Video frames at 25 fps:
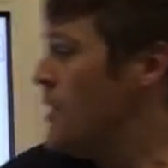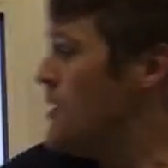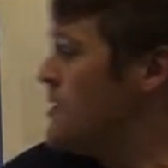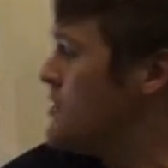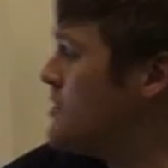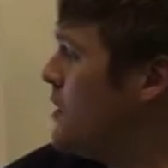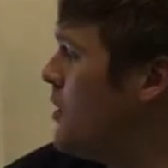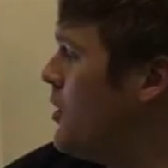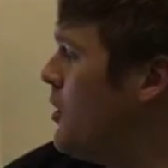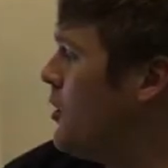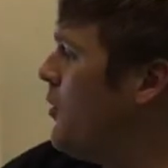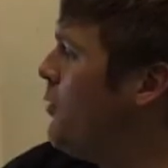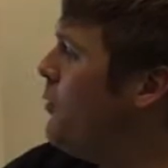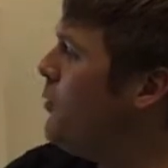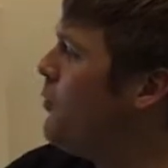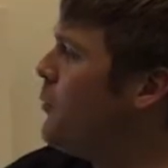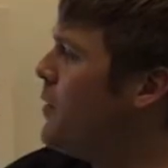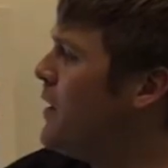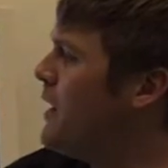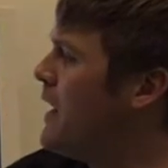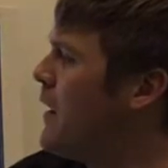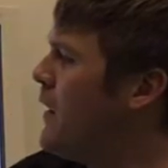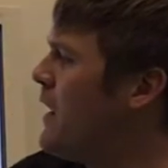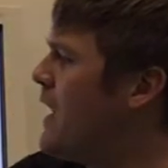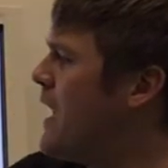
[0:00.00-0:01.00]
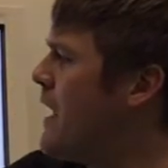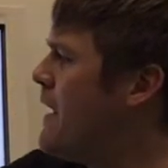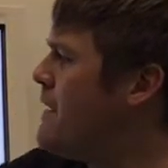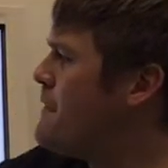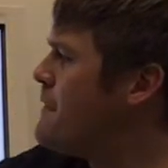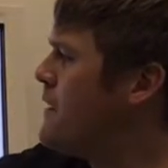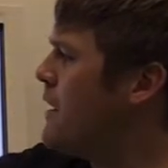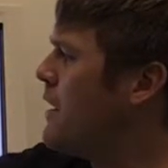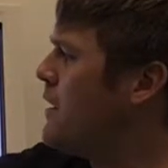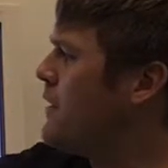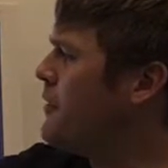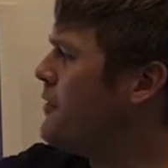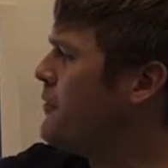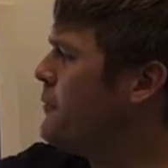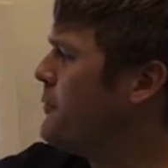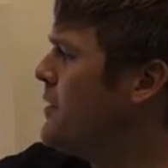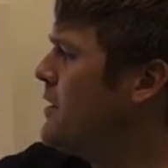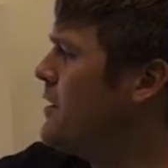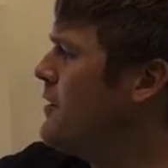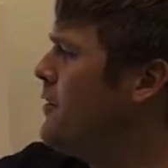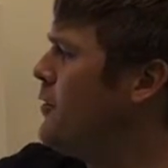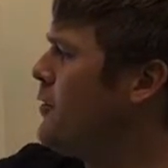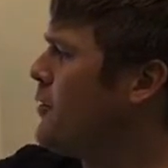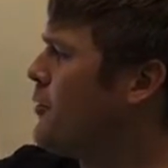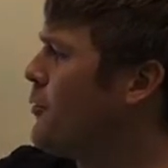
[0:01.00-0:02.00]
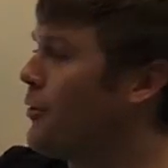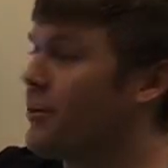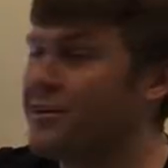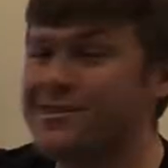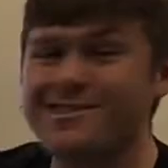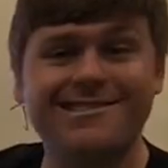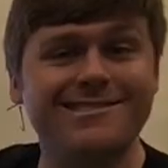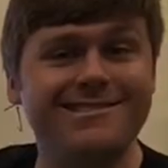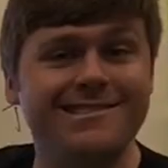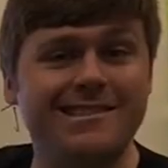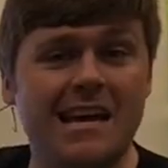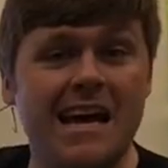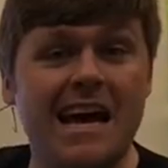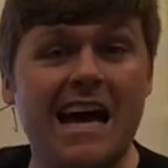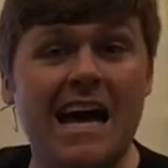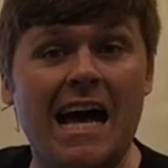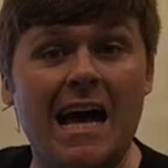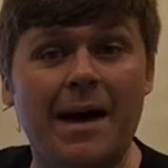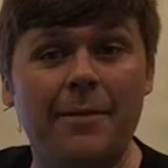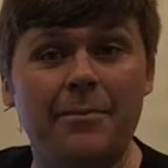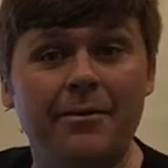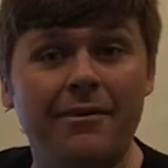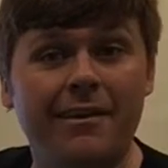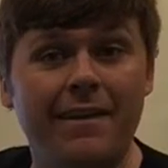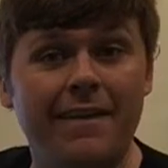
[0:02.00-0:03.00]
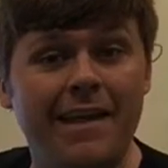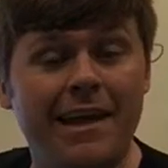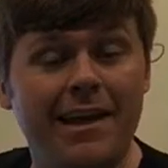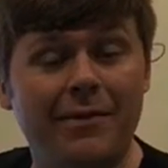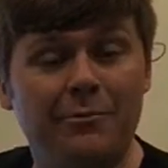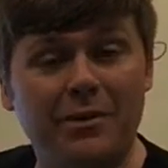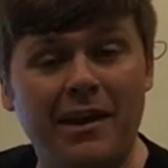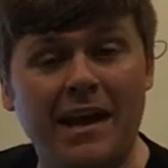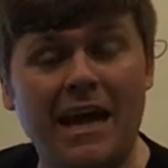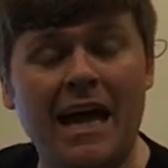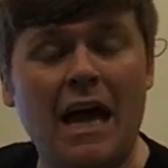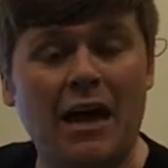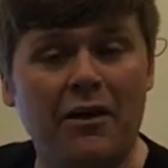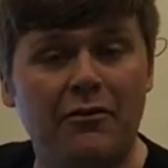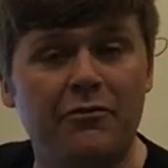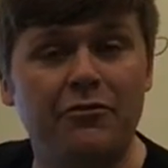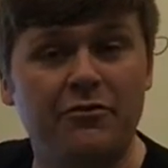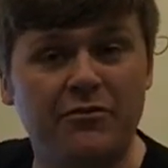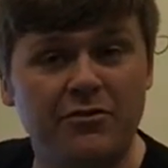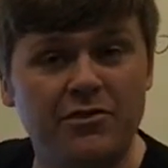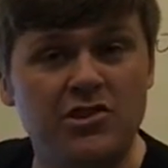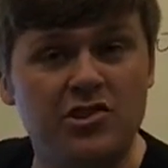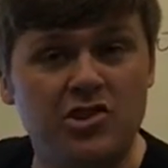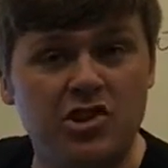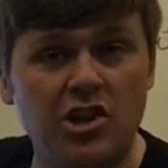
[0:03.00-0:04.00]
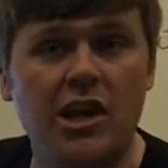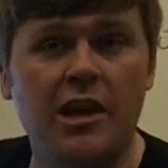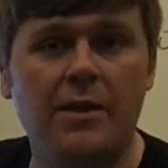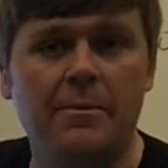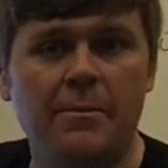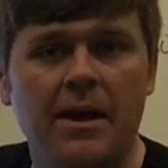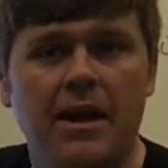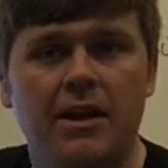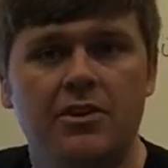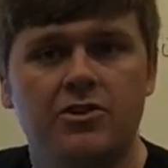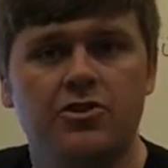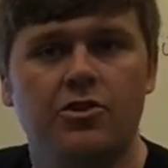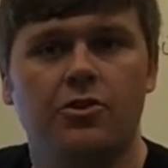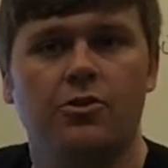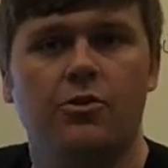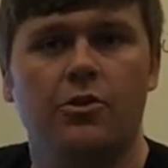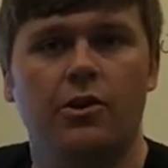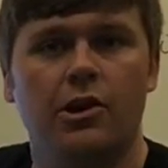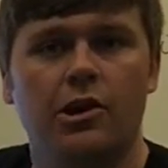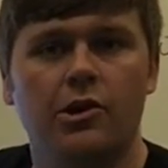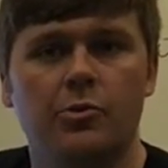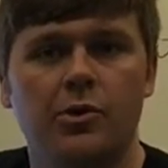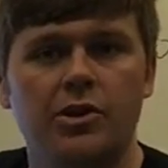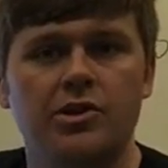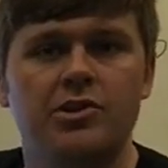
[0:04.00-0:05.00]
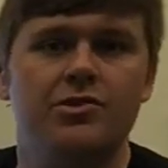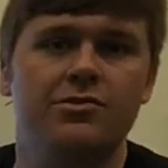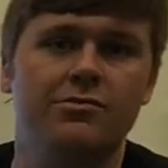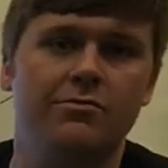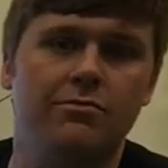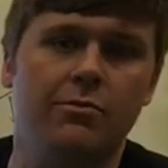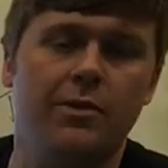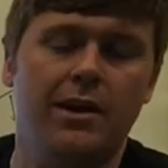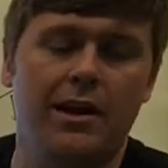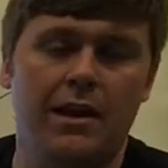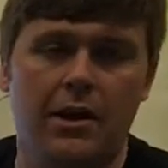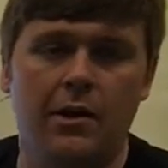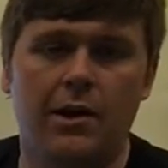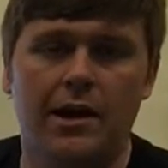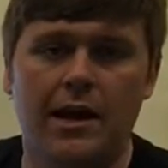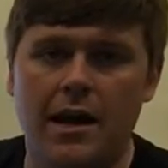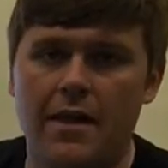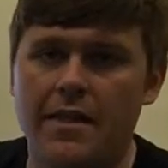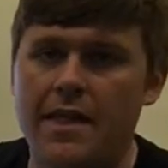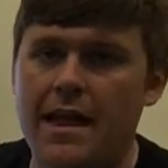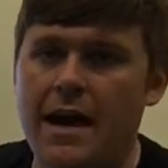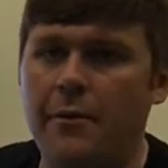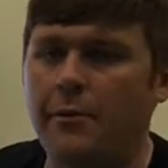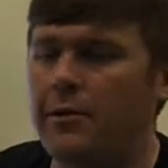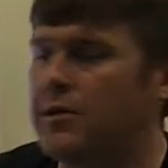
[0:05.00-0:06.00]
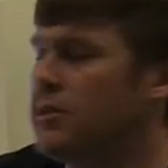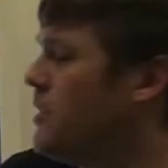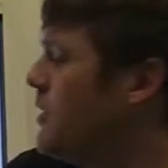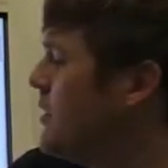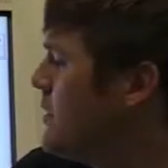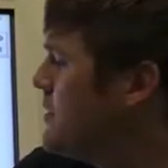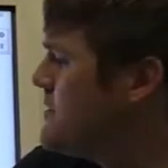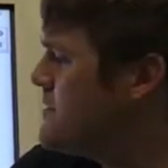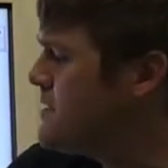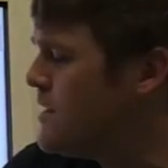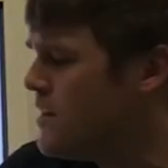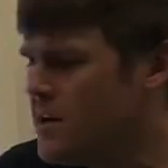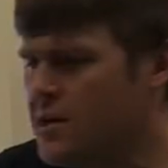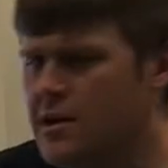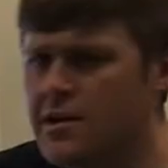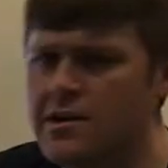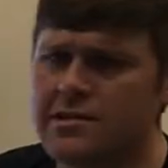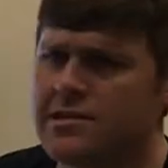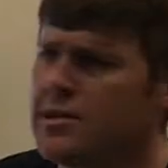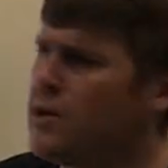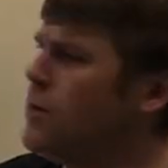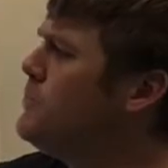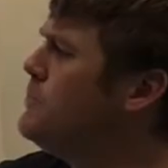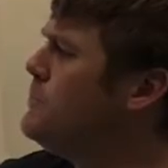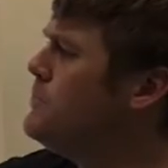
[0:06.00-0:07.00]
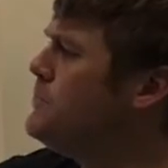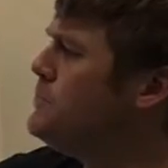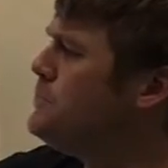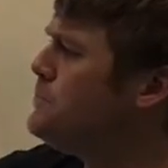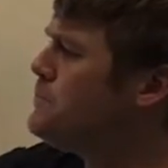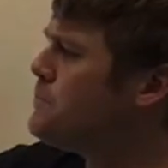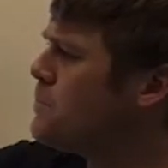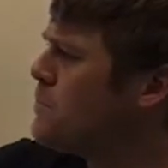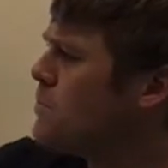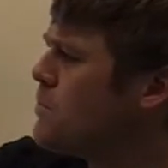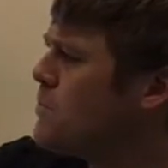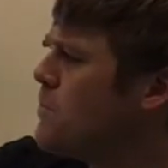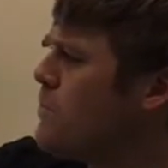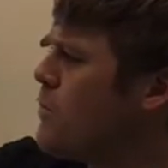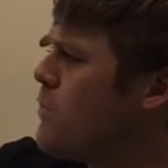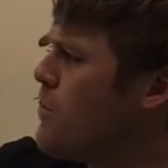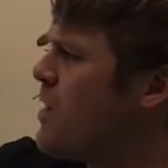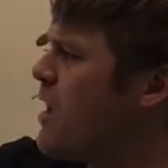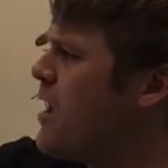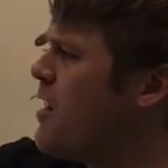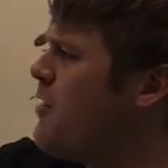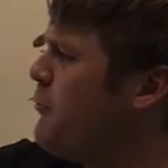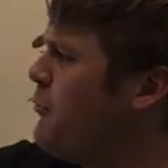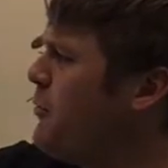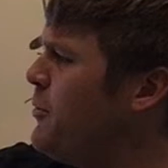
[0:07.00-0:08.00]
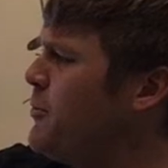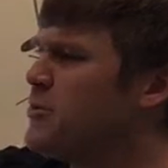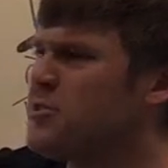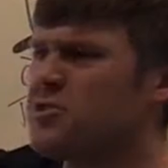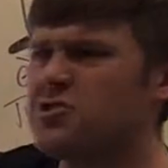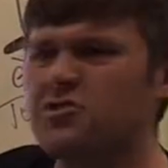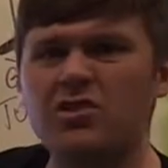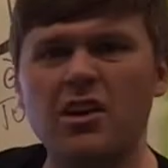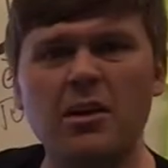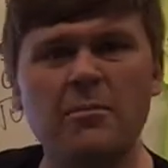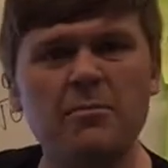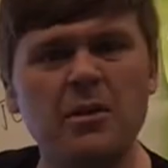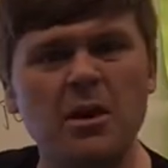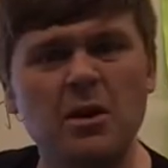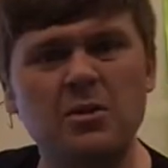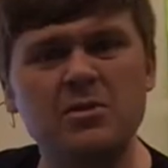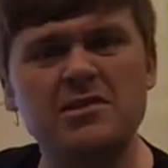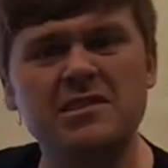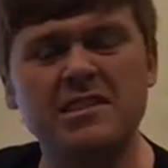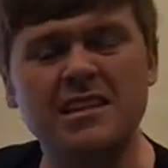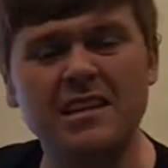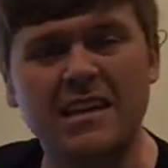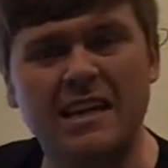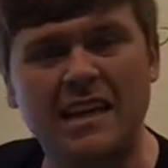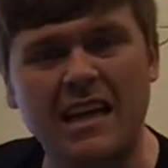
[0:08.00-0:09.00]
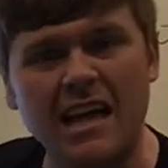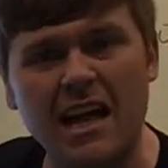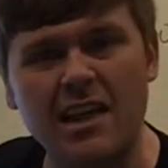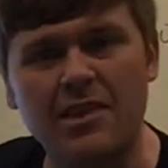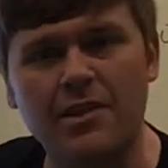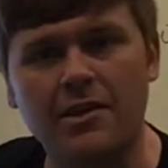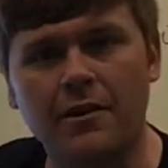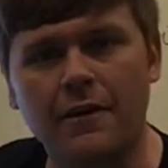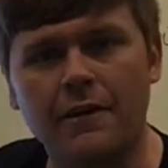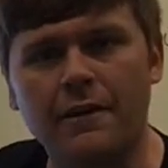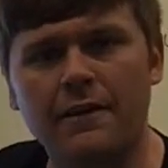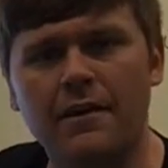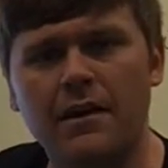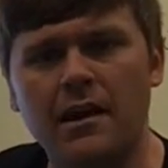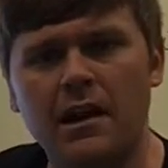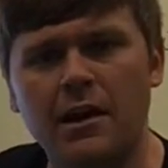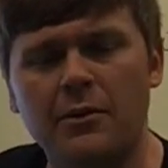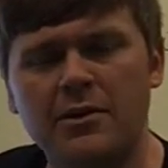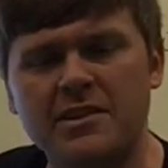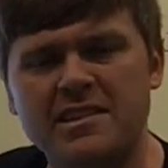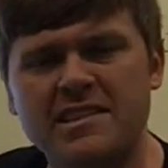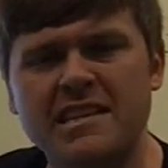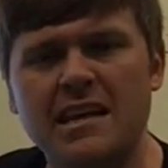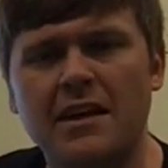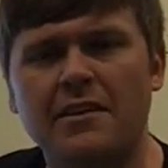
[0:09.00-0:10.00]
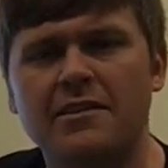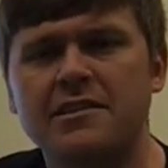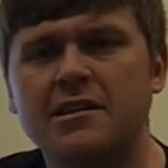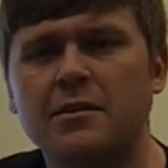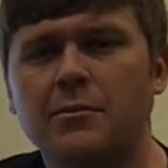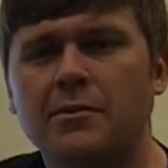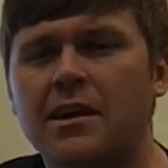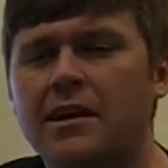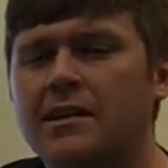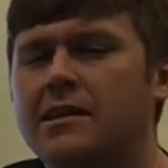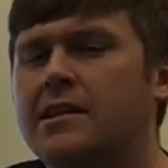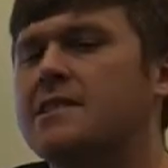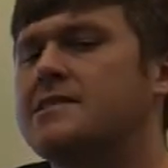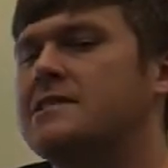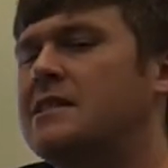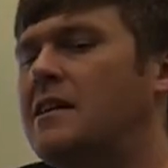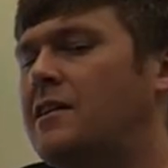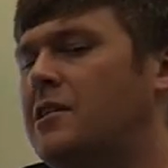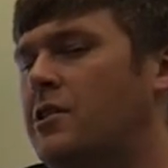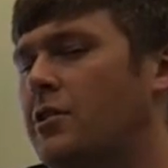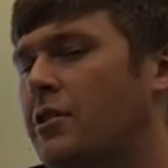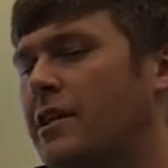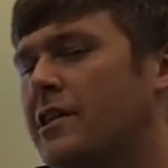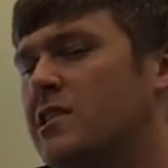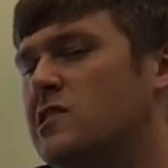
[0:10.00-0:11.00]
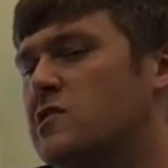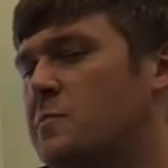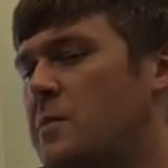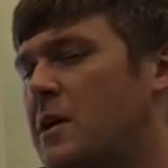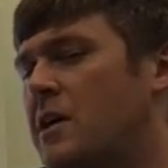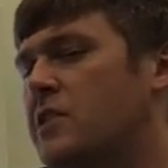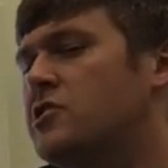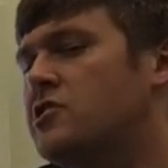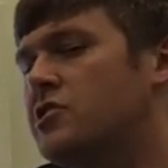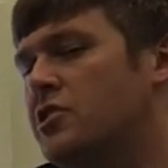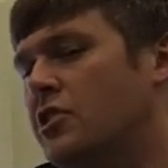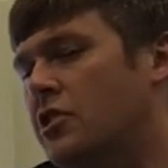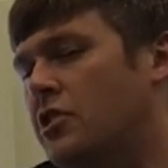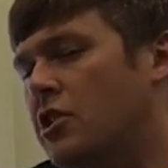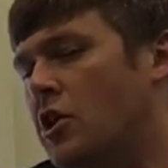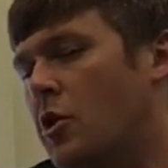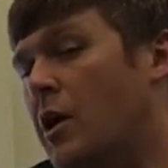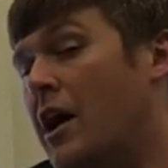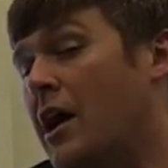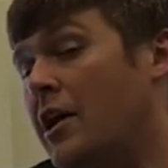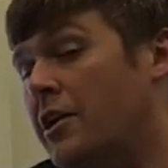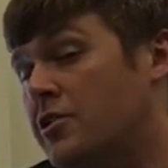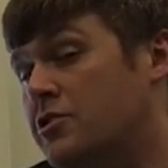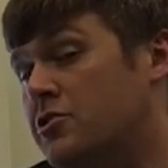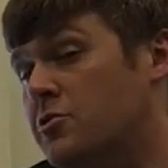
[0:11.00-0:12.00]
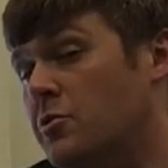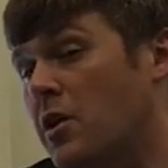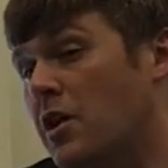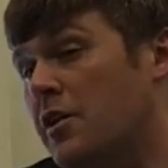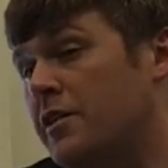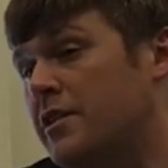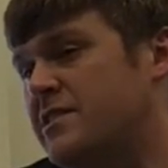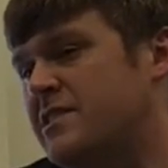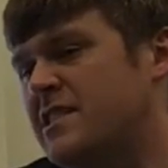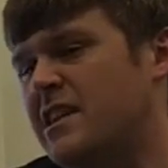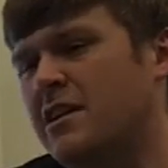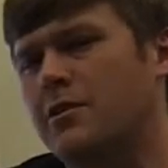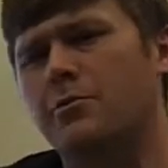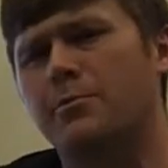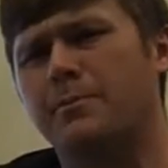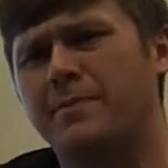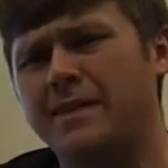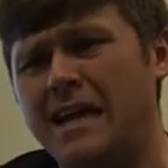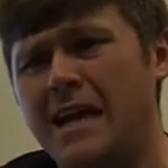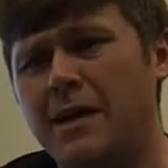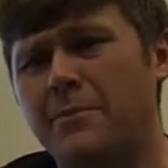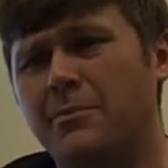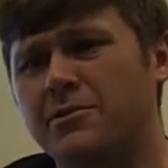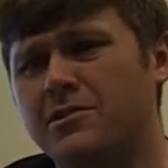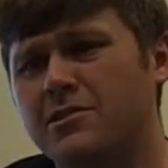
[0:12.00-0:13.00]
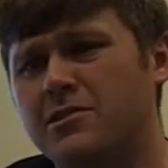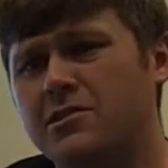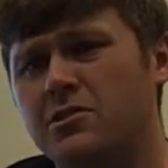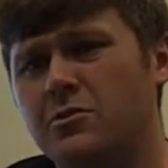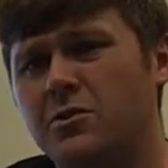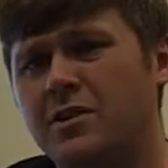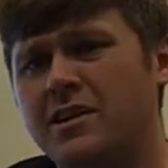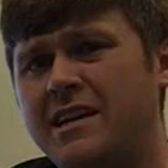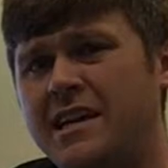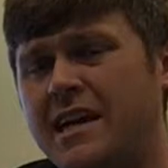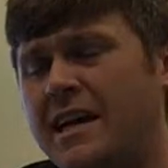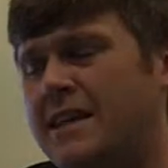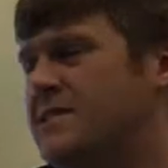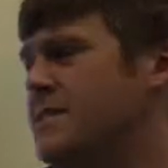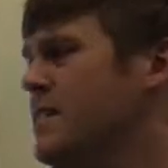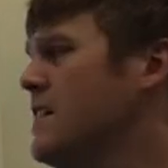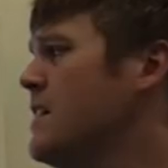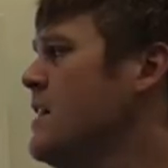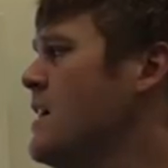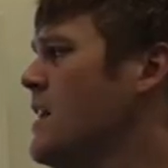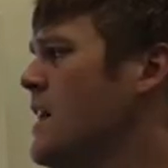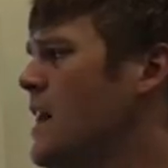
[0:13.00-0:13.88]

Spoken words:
So we now have our 3 new chords, dab, and then we have G major chord, which we know how that one looks. So if we were strum those together, it would sound something like this. Now I don't expect you to know how to do all this yet or be able to do it yet,